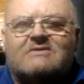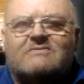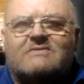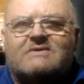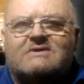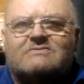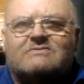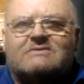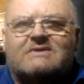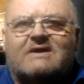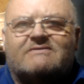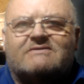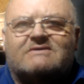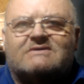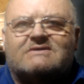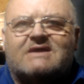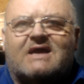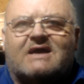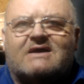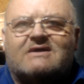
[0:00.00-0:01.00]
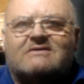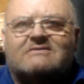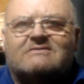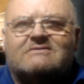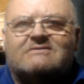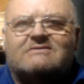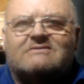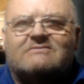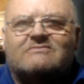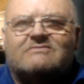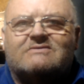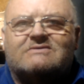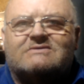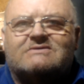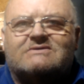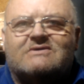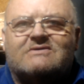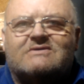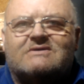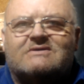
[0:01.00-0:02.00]
which we'll have to tackle
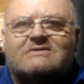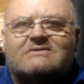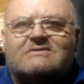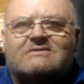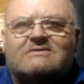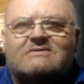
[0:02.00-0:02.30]
sooner